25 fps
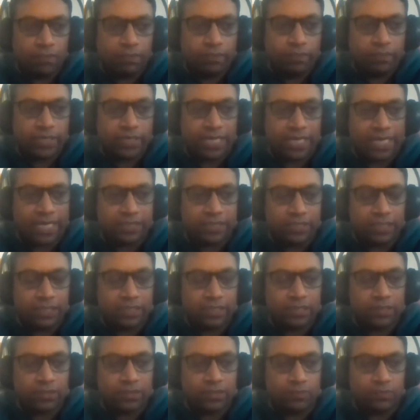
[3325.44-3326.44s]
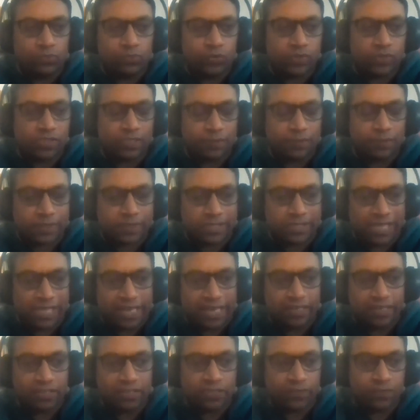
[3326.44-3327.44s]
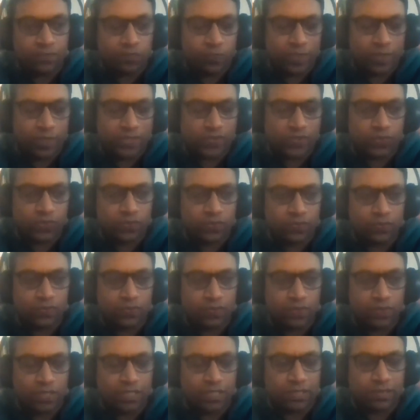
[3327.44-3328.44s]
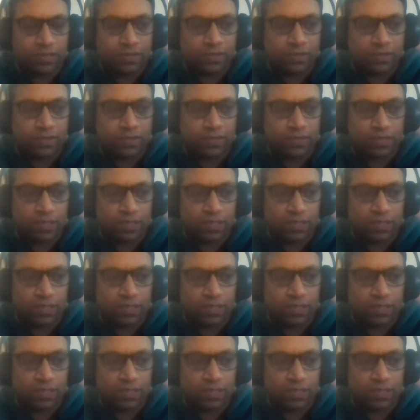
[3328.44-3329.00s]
but I think the most substantive question is